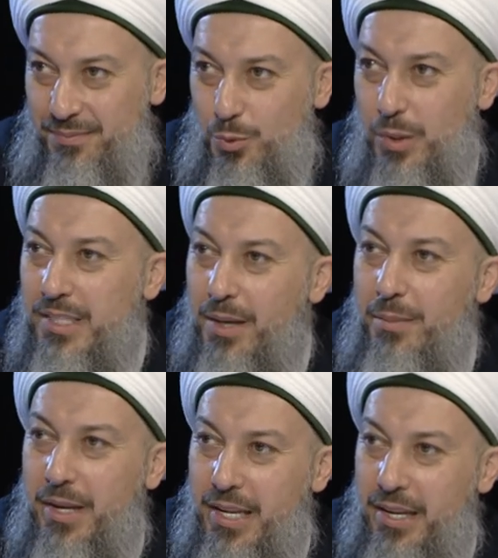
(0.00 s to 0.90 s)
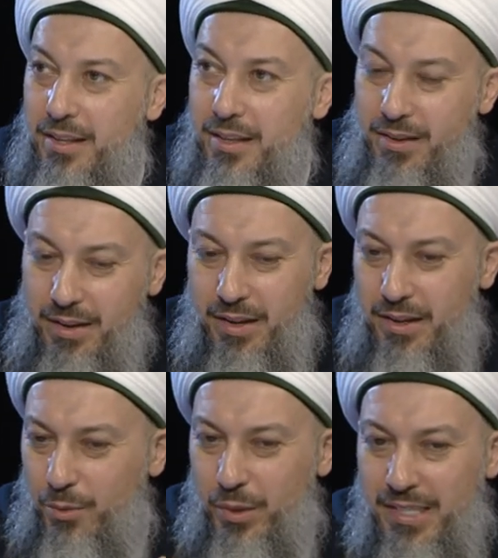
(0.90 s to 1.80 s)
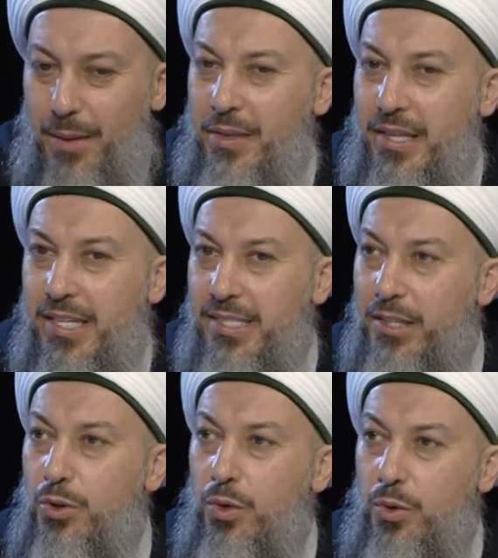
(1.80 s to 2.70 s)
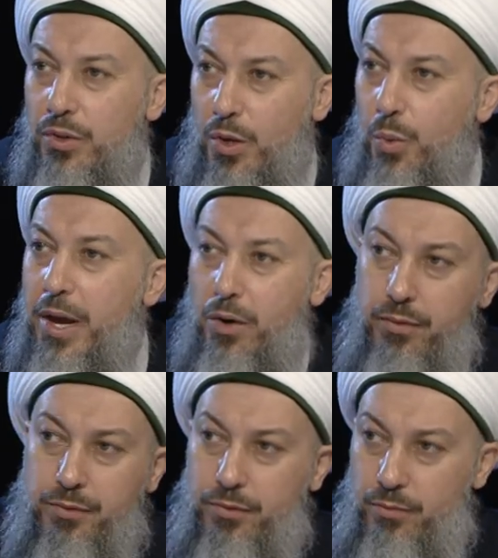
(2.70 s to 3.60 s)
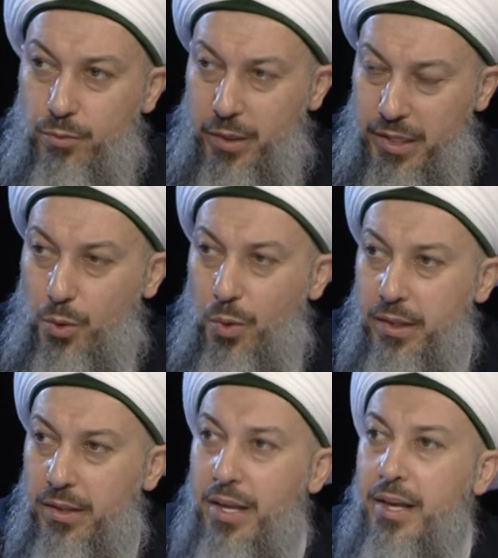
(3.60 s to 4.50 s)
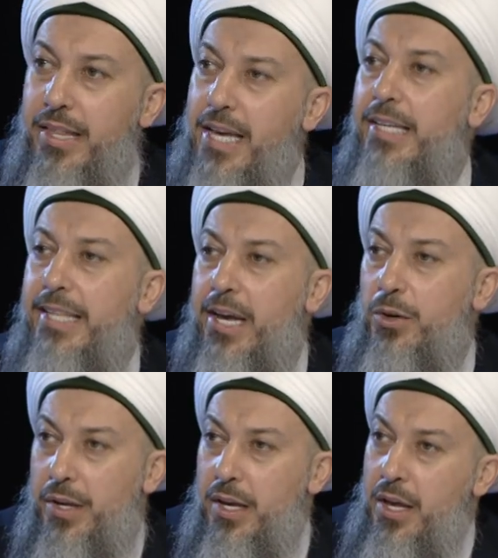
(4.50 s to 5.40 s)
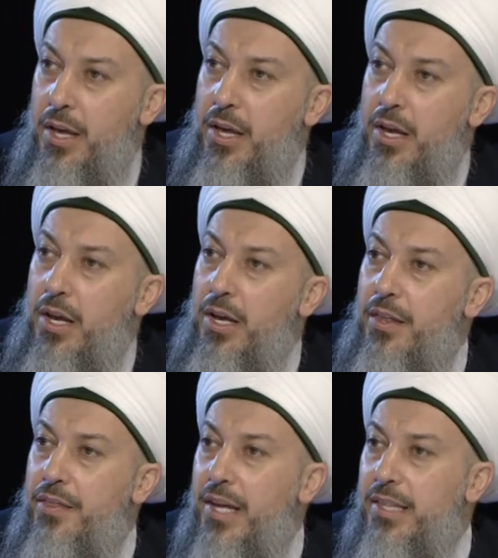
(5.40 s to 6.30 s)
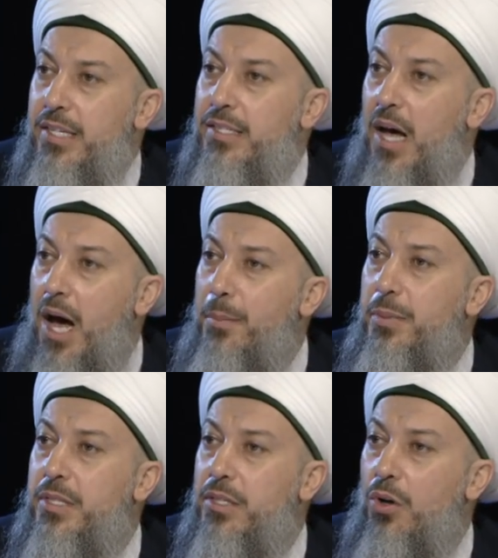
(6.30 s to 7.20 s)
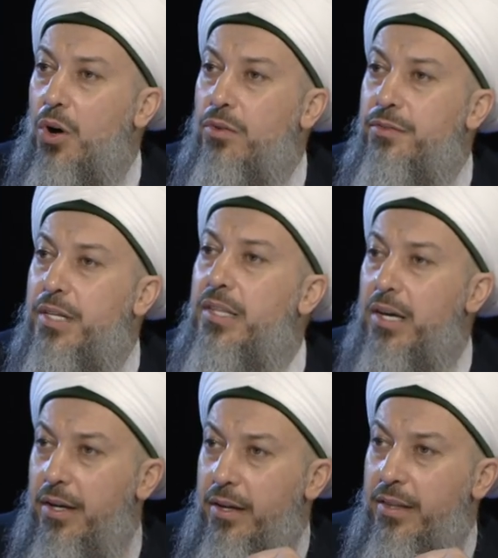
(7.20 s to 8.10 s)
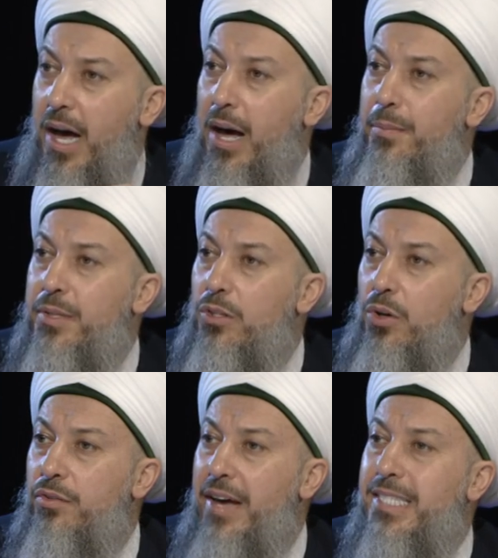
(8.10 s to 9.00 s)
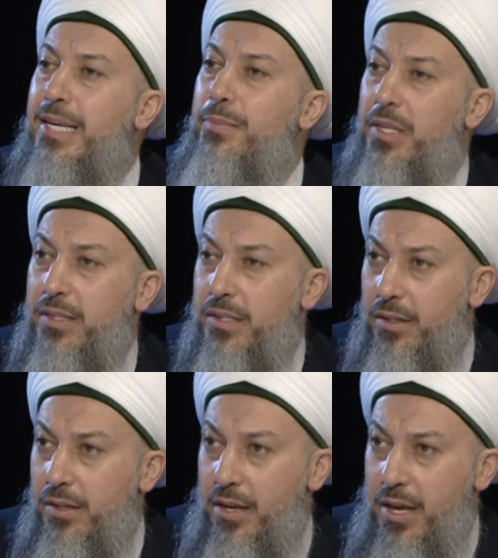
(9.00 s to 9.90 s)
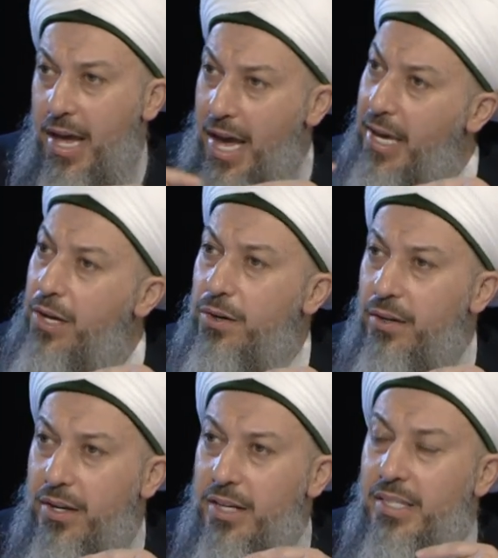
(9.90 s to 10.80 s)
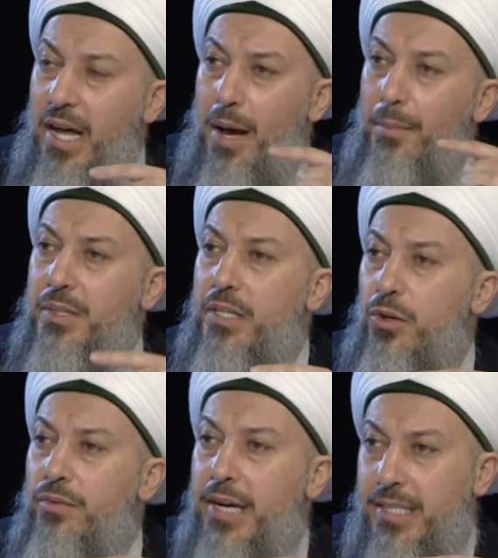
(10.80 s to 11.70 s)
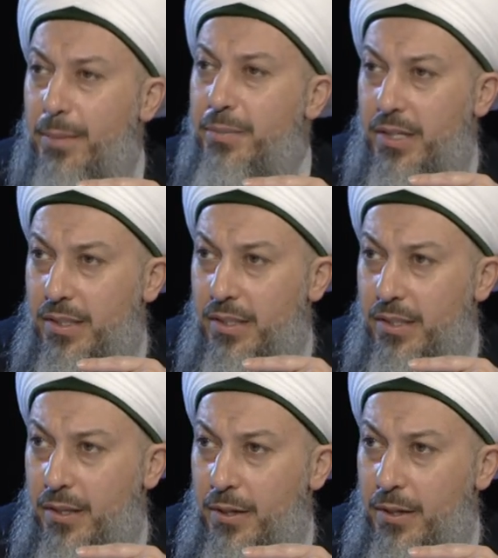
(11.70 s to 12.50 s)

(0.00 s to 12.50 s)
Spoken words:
When something does not go the way of what they want, they get angry. That is the opposite of rida, the opposite of acceptance. Anger is the opposite of acceptance.